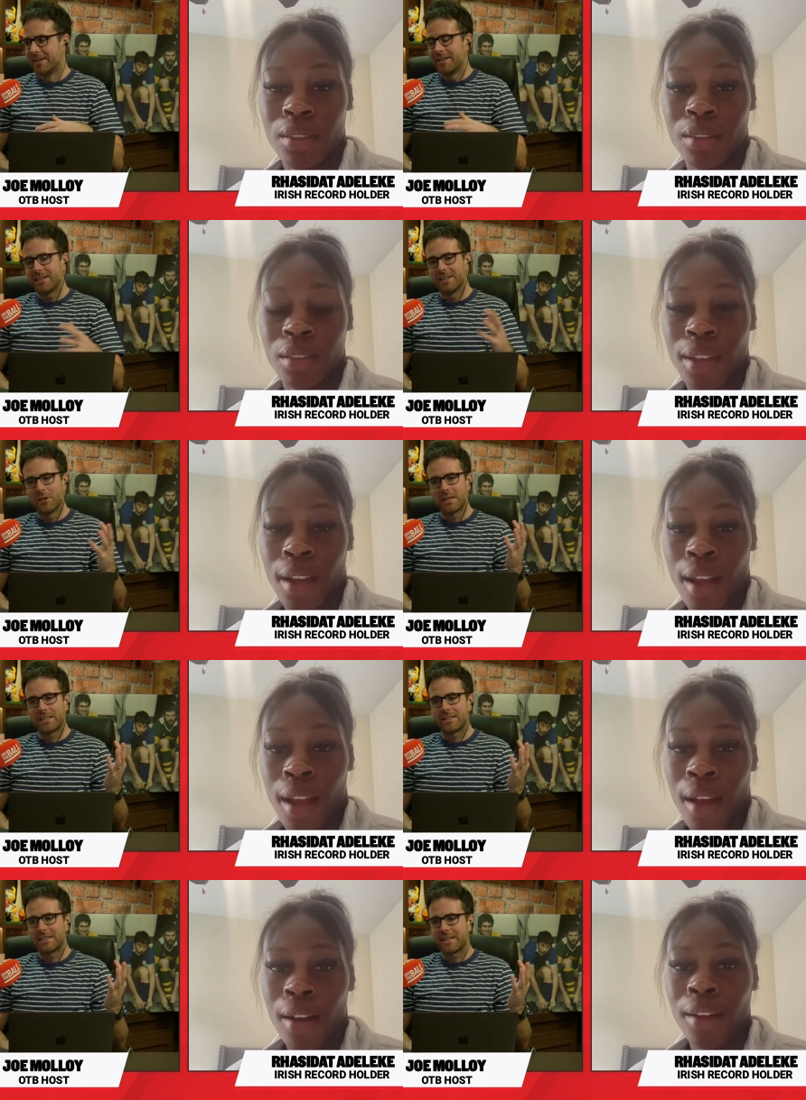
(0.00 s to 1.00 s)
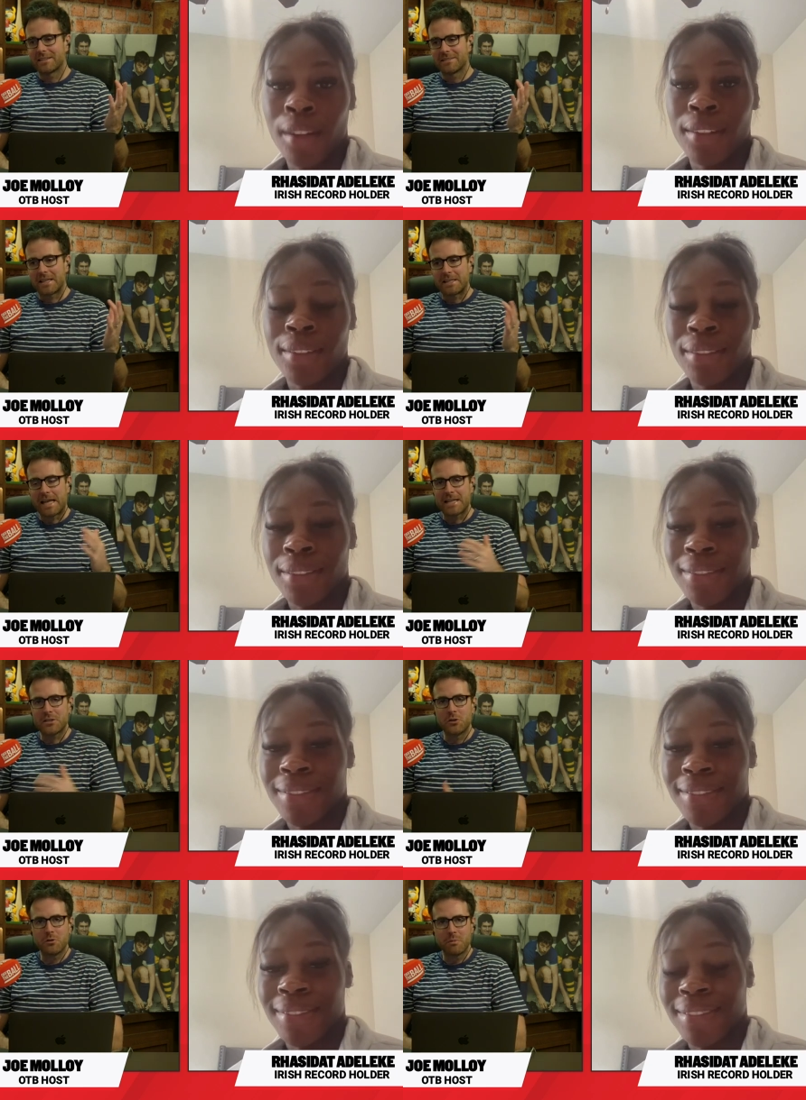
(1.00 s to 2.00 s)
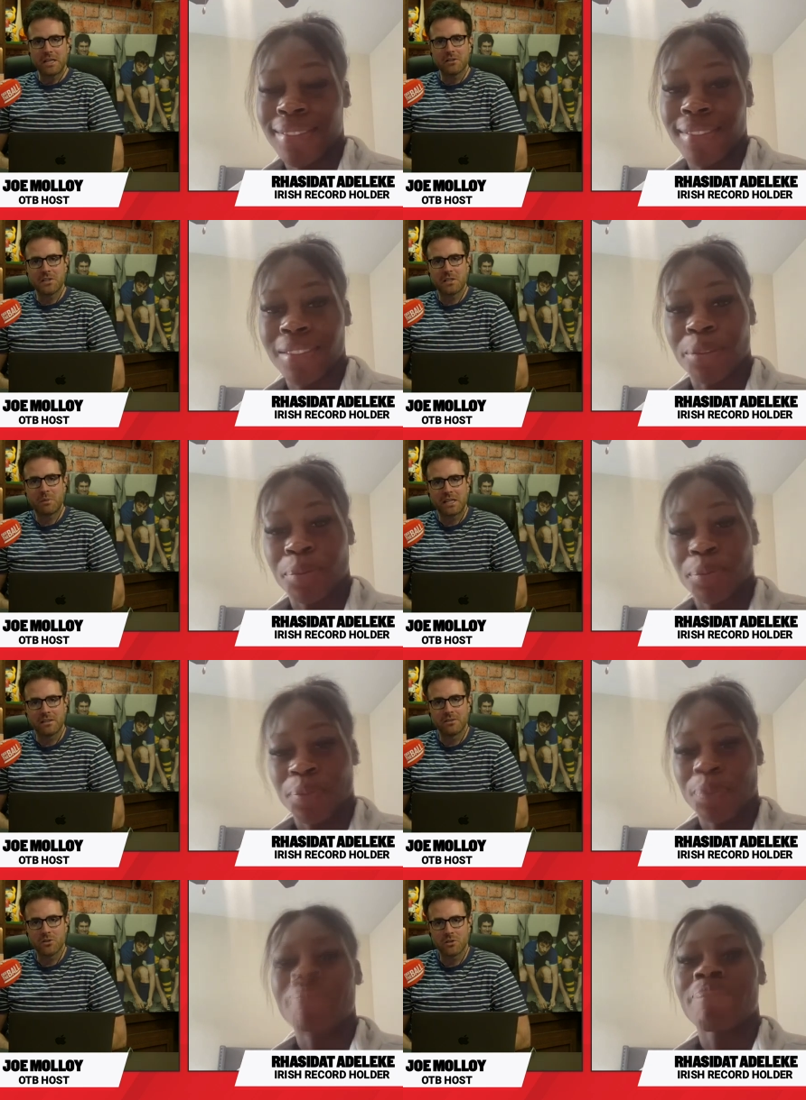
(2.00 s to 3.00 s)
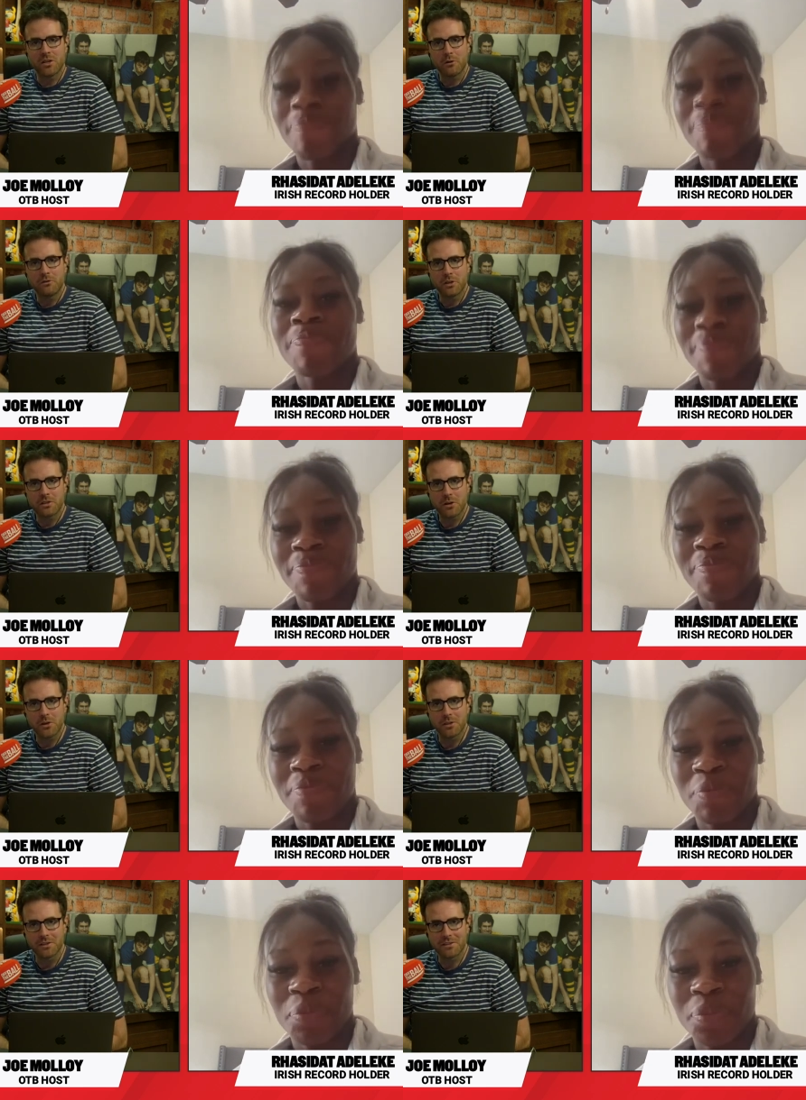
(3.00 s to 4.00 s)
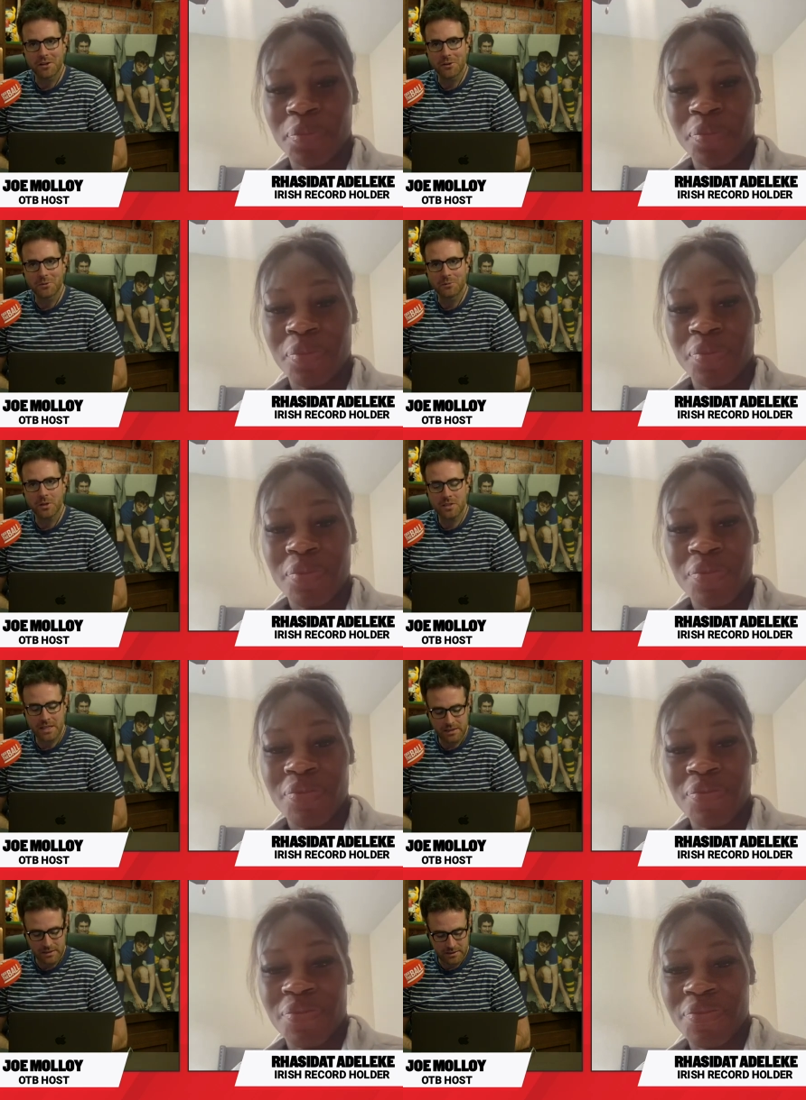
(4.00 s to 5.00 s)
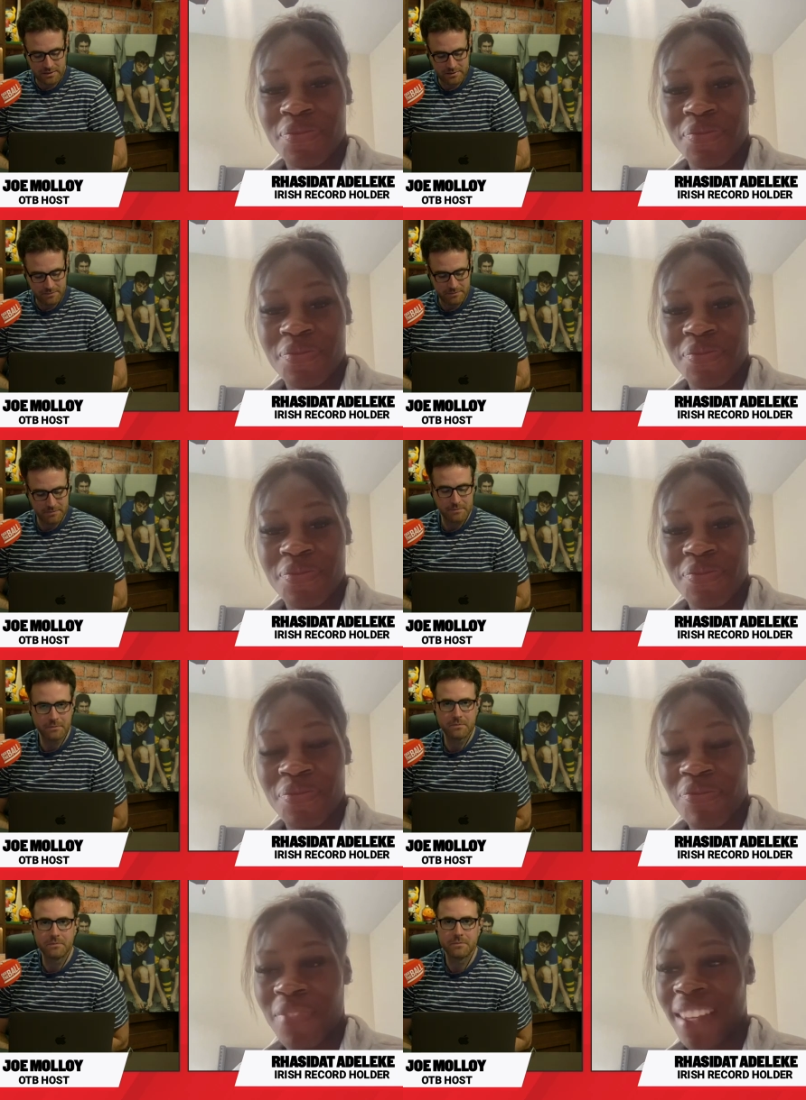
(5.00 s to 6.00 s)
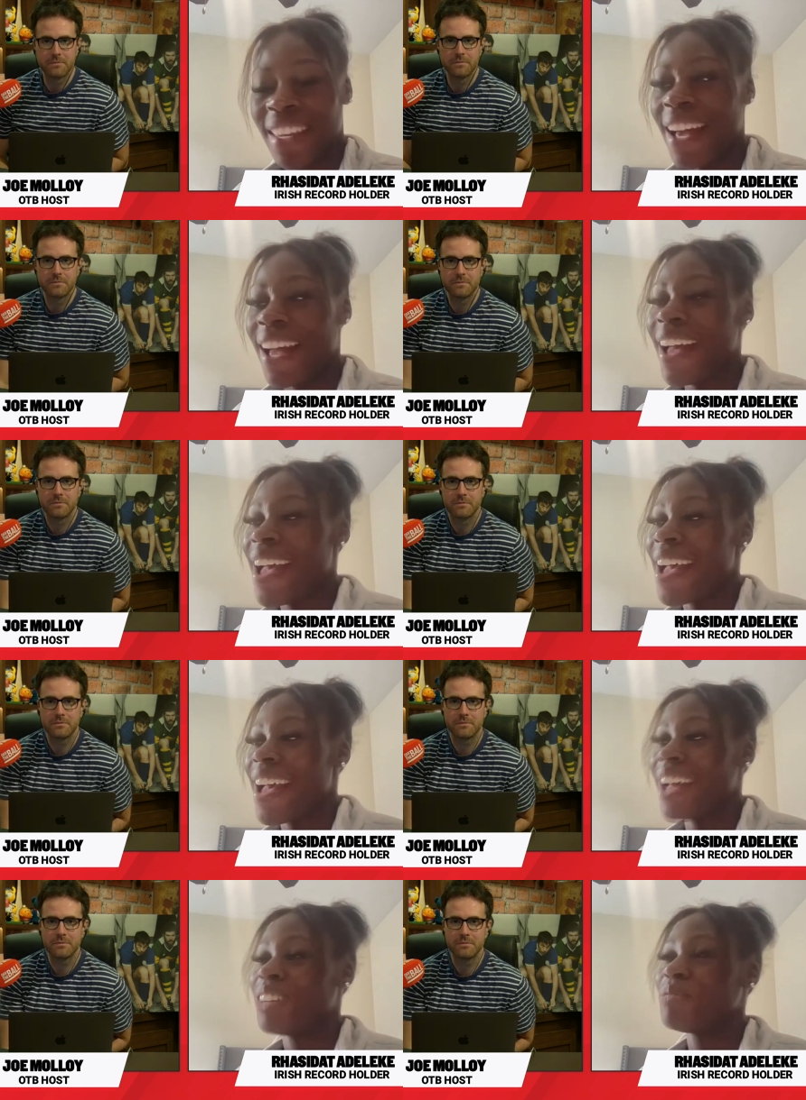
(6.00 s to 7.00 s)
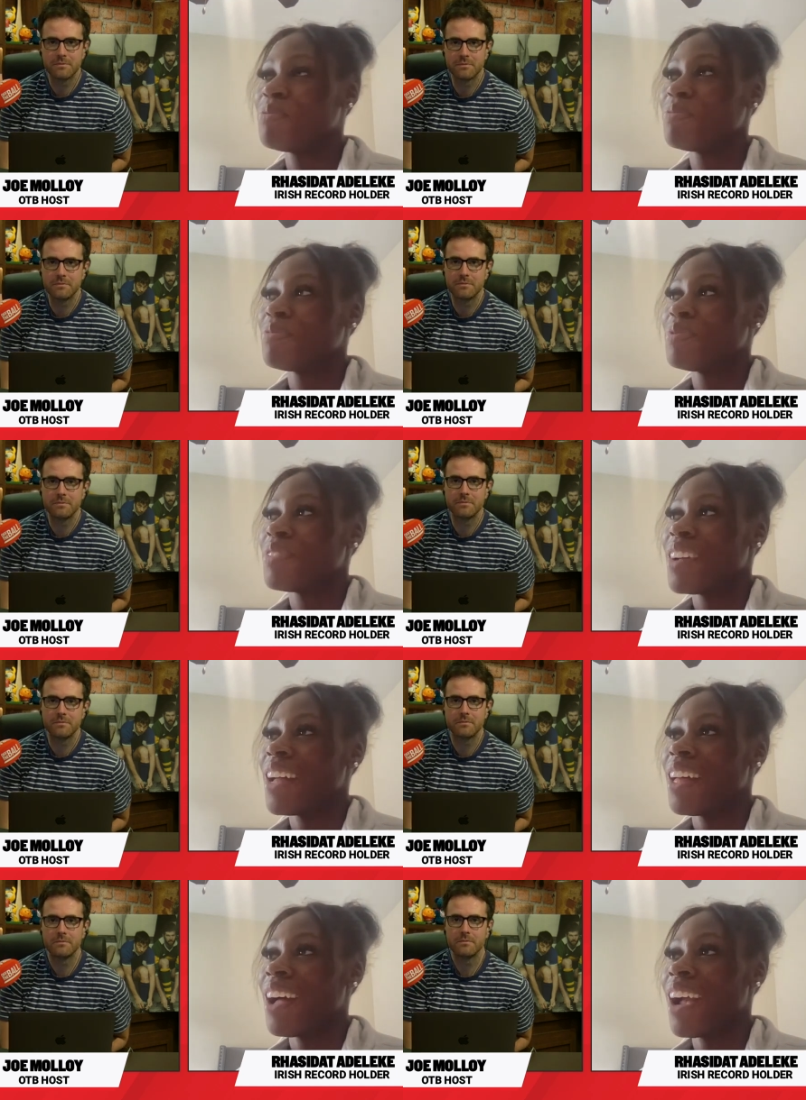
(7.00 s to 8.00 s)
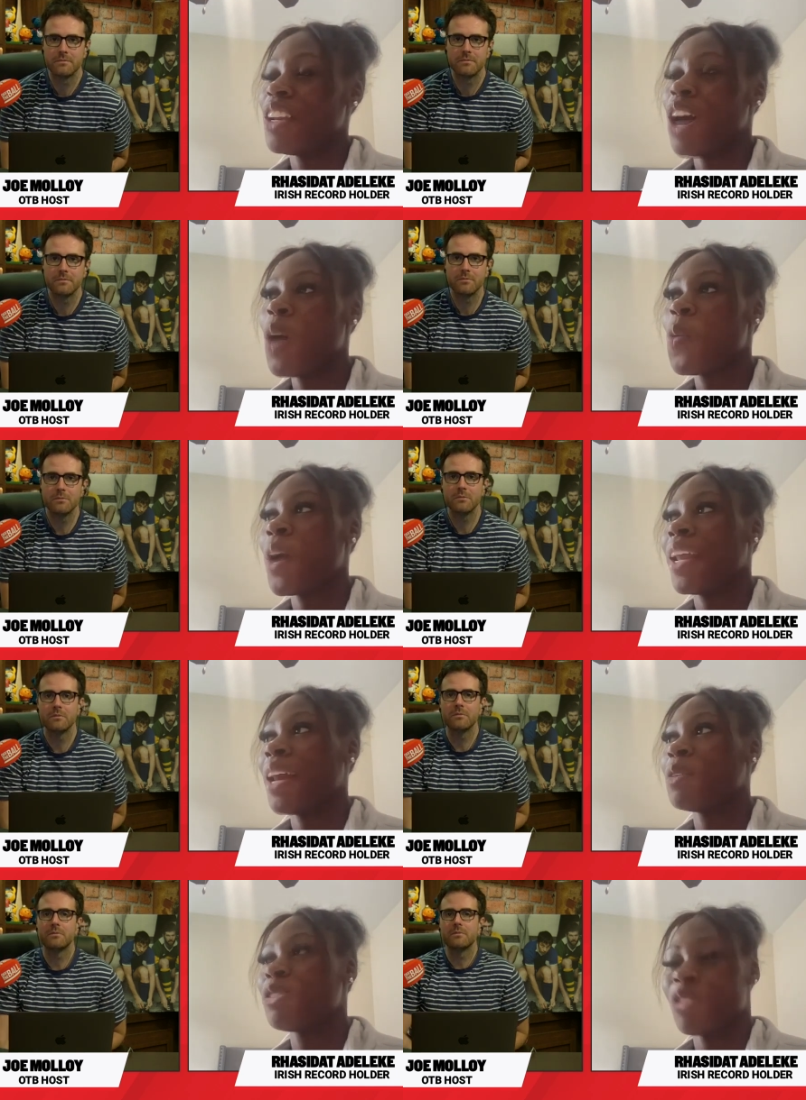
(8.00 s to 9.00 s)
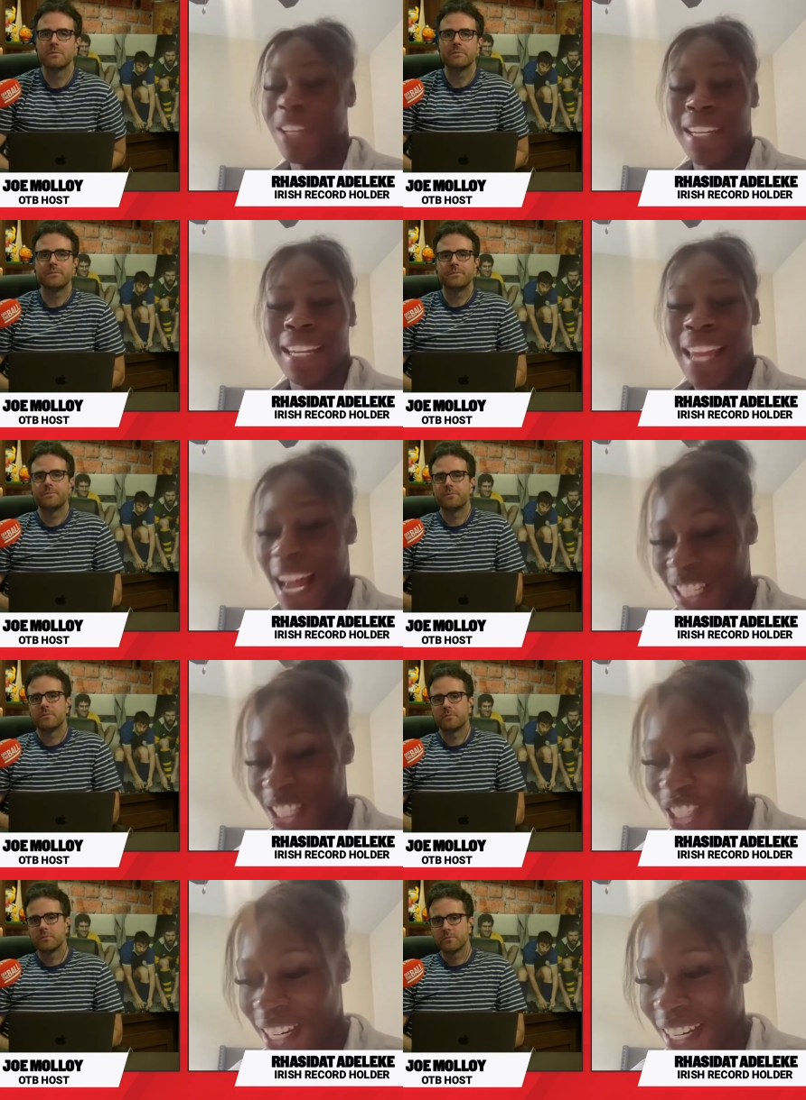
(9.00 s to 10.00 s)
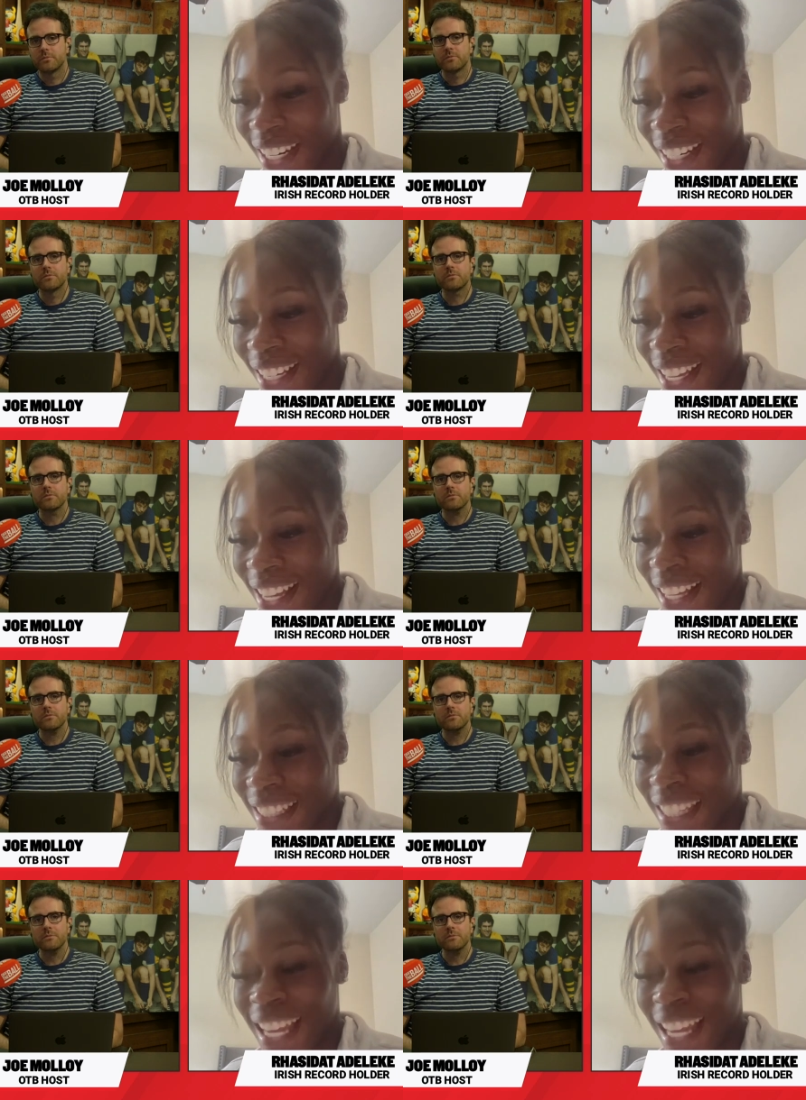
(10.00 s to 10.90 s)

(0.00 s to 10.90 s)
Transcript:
Speaker 1: you know that that that last hundred meters as being just no fun at all. So what's that like?
Speaker 2: Yeah, um, I know when I was running it last year, the